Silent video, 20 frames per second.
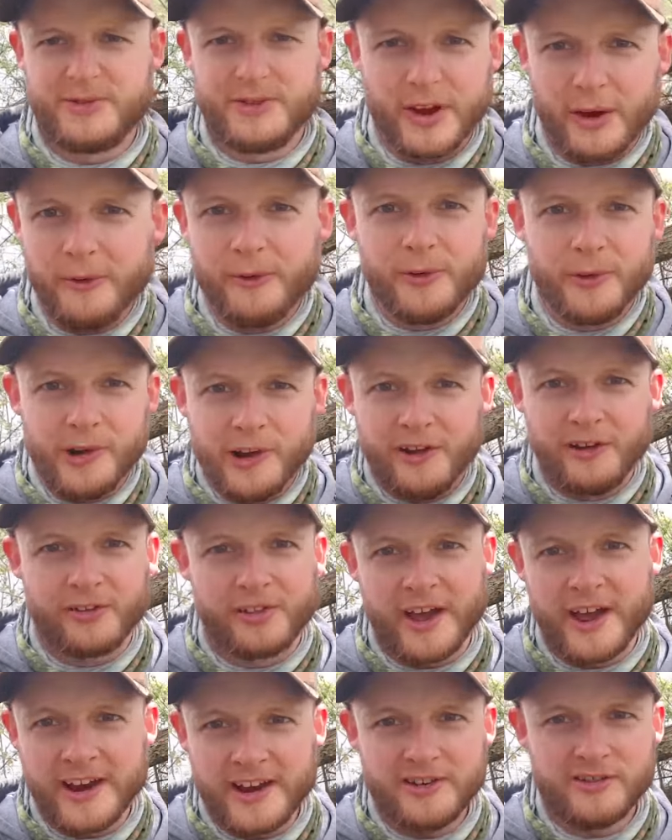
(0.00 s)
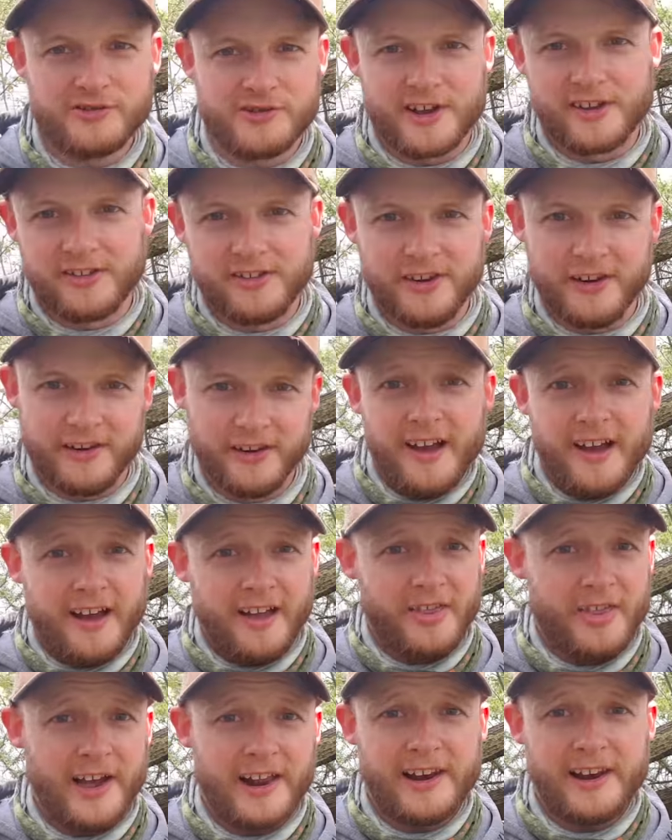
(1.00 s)
don't look that interested. Uh,
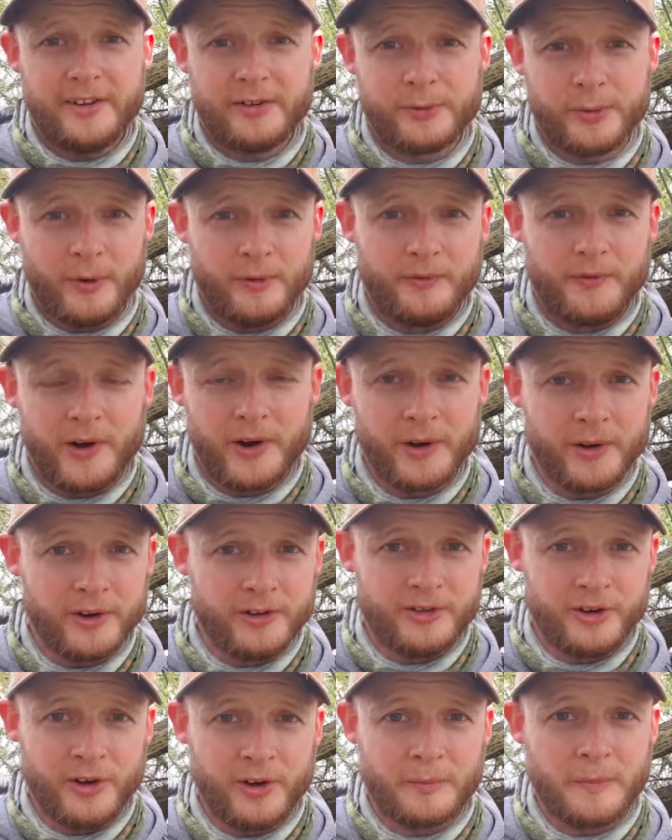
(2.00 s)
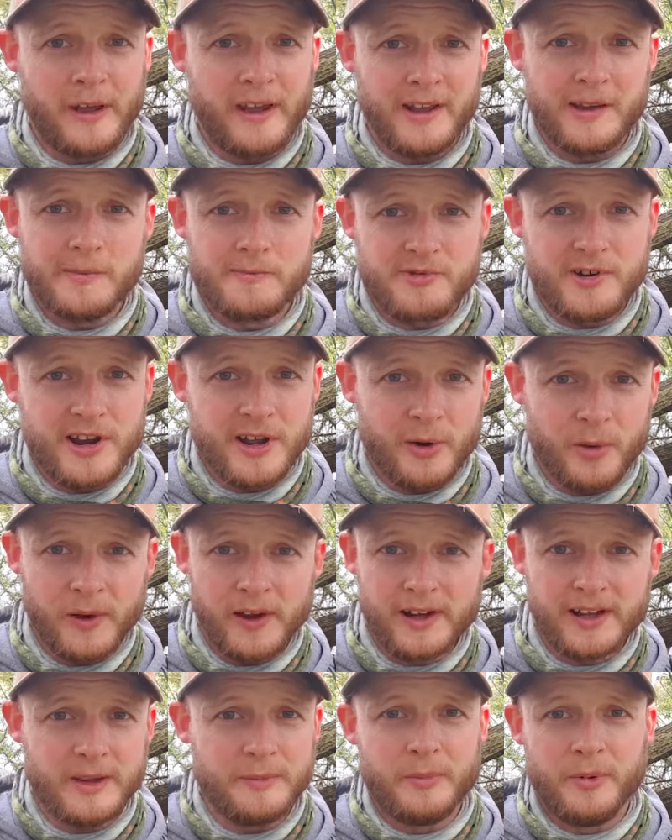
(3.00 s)
that last one followed a jerkbait in pretty
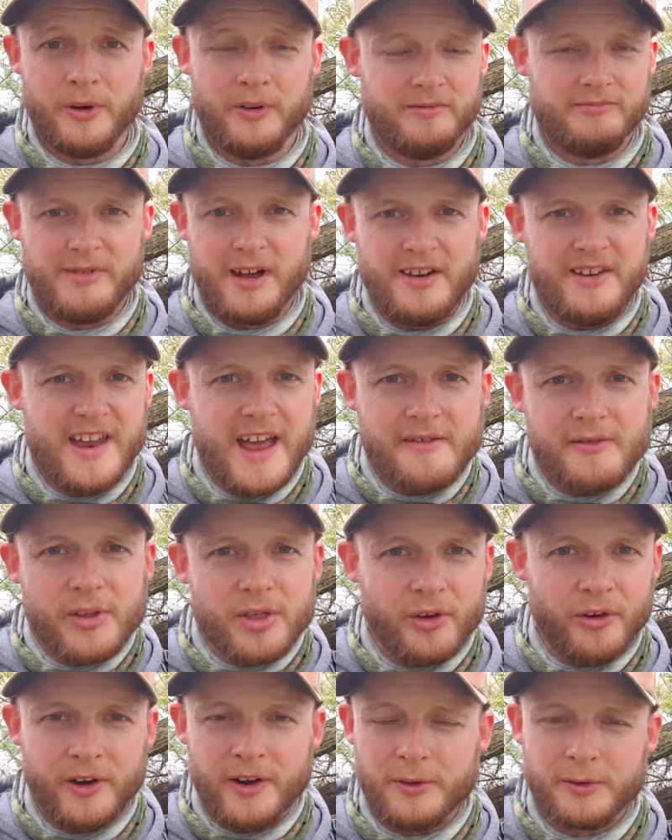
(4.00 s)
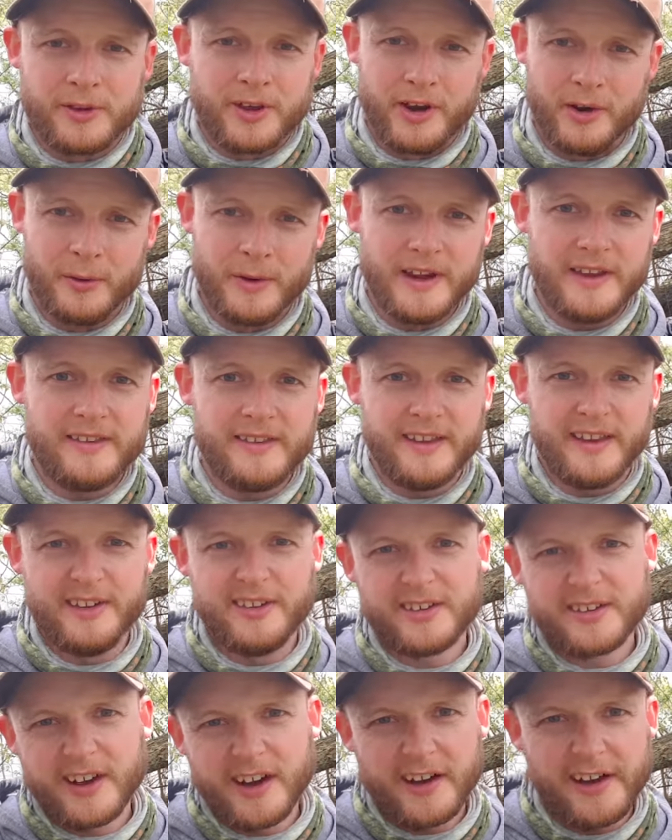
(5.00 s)
quickly, but I never thought it was going to eat it. it
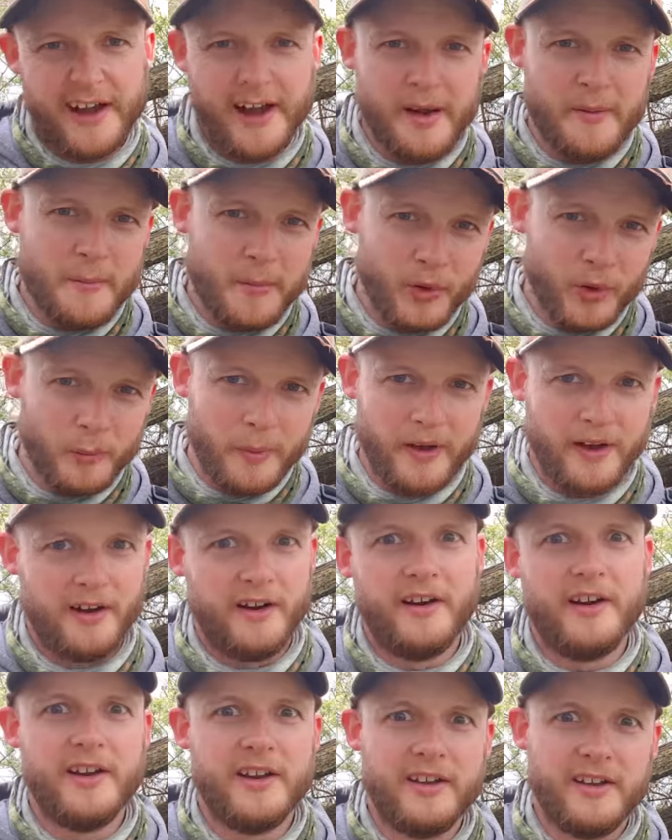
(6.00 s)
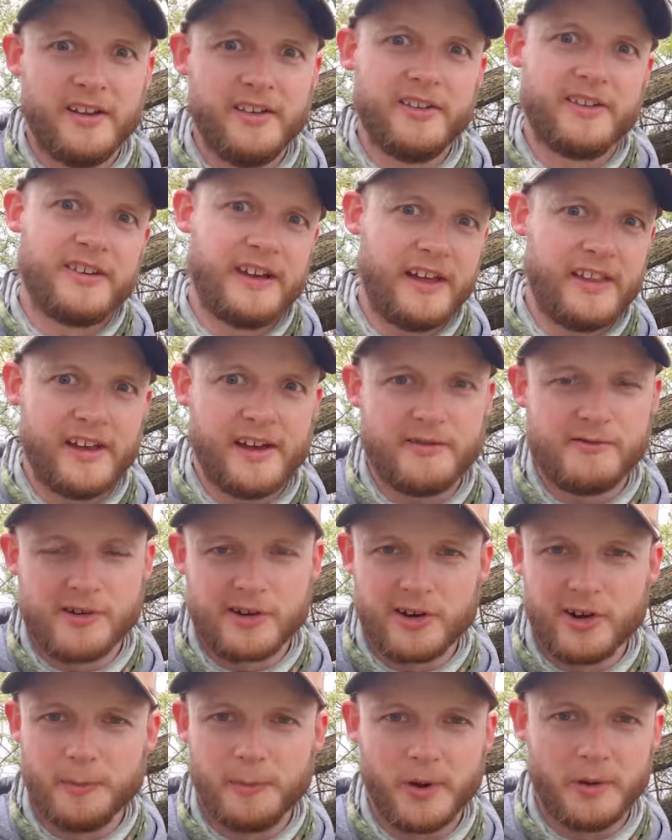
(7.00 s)
just kind of ambled behind it and sat there for a
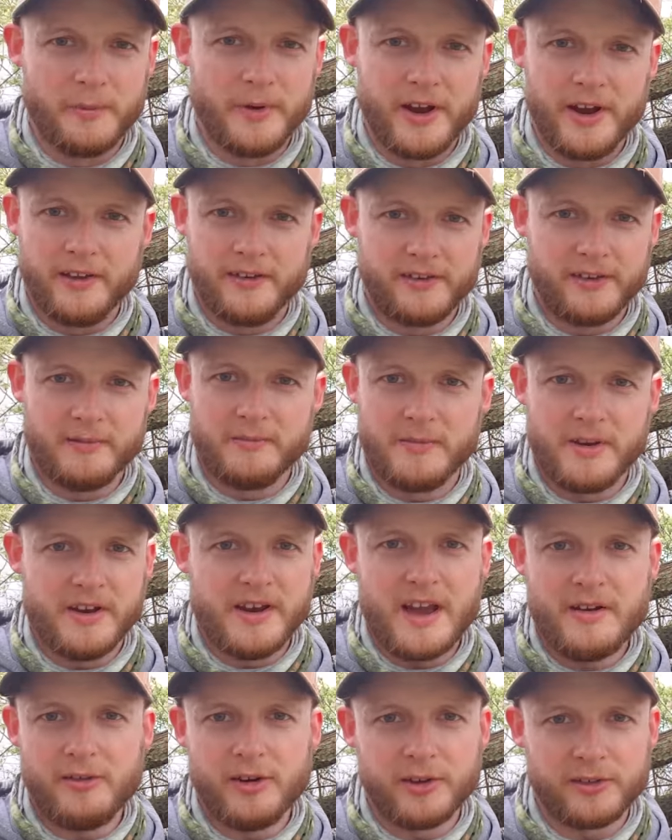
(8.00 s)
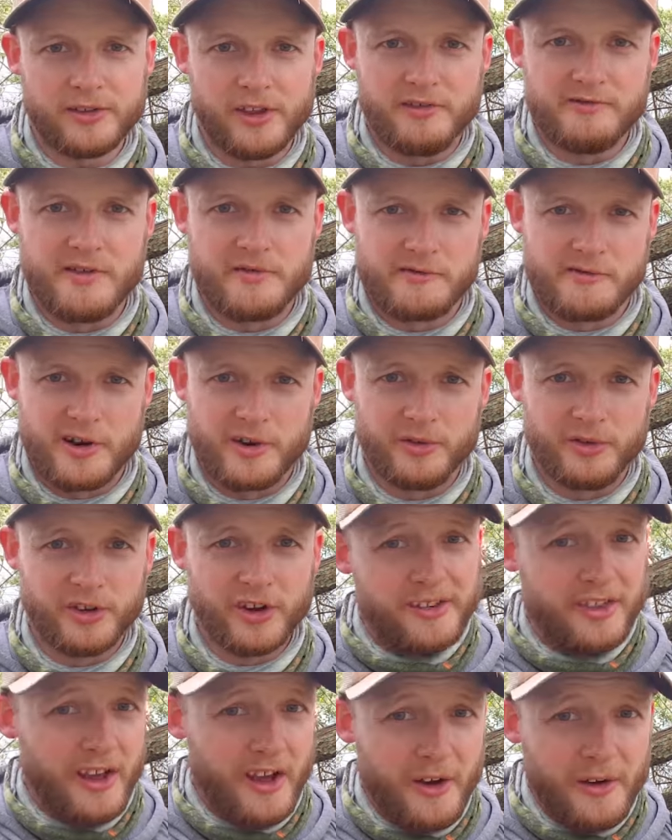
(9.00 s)
couple of minutes. It never looked at the river roach.
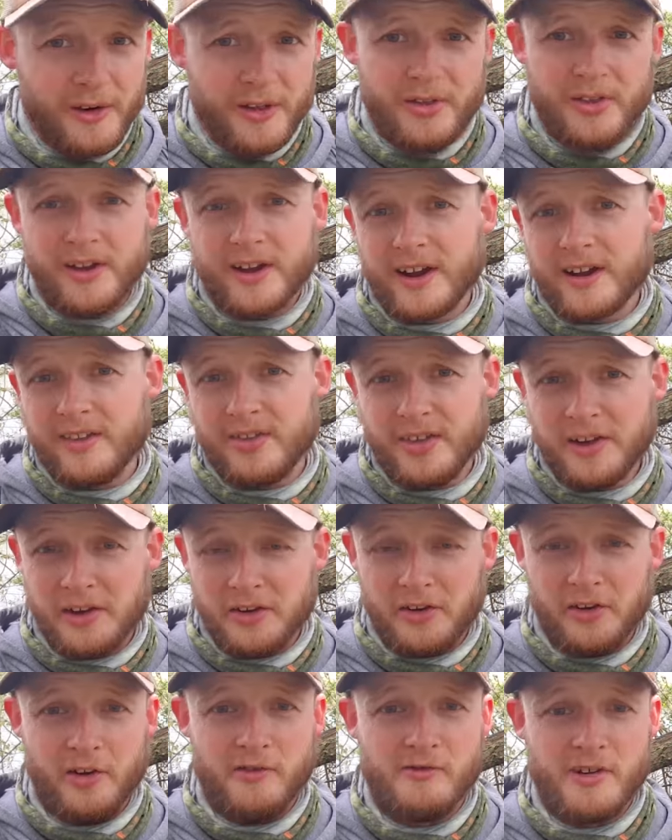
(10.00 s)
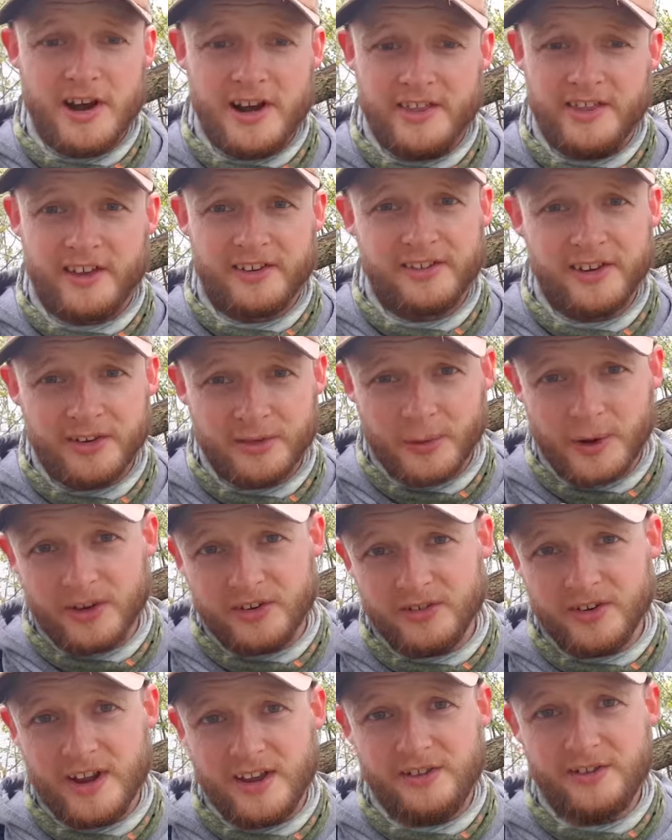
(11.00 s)
So the only thing I can think of doing really in that
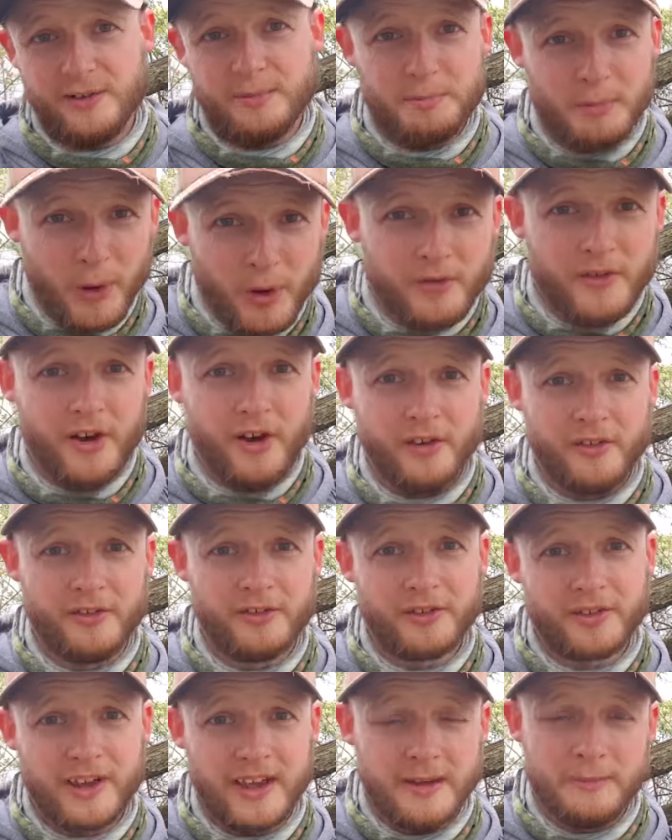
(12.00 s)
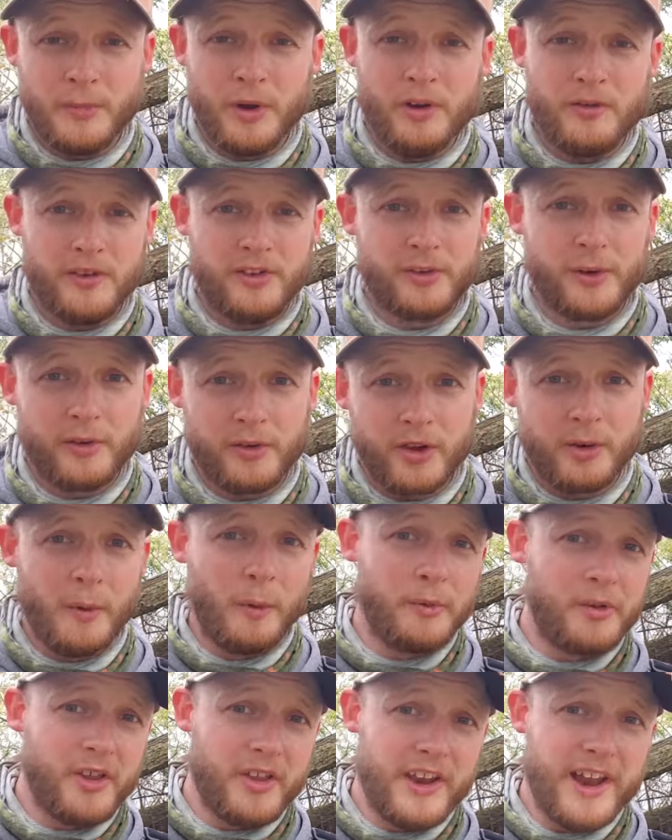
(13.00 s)
situation is just moving on, just keep moving. So I've come up
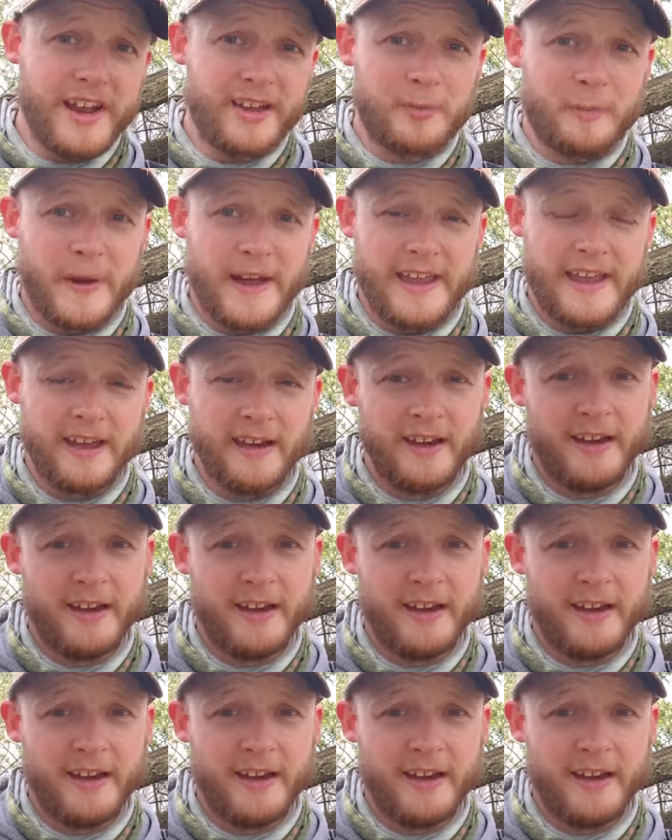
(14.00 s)
to the next bay.